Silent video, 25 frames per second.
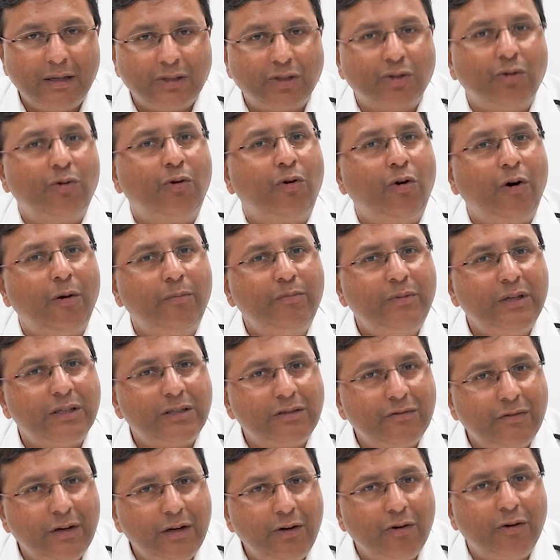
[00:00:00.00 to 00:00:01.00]
So hope
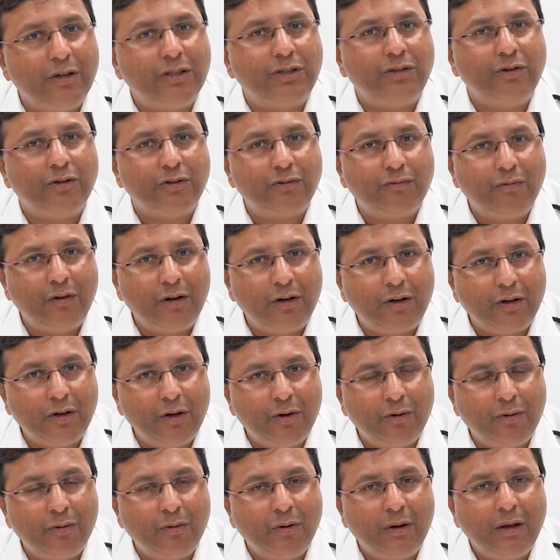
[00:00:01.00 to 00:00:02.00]
this video is useful to
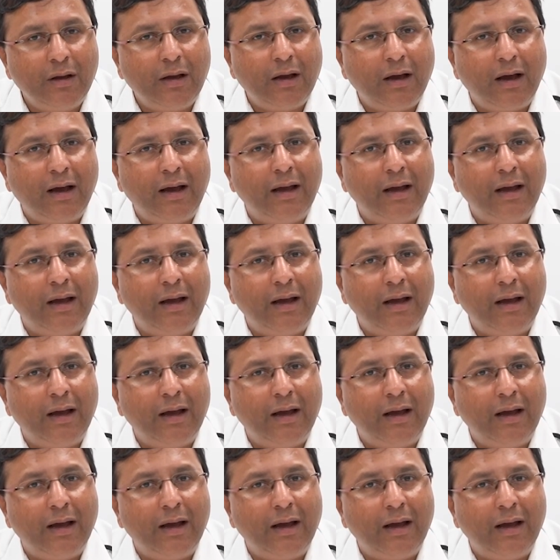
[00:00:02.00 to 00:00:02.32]
you.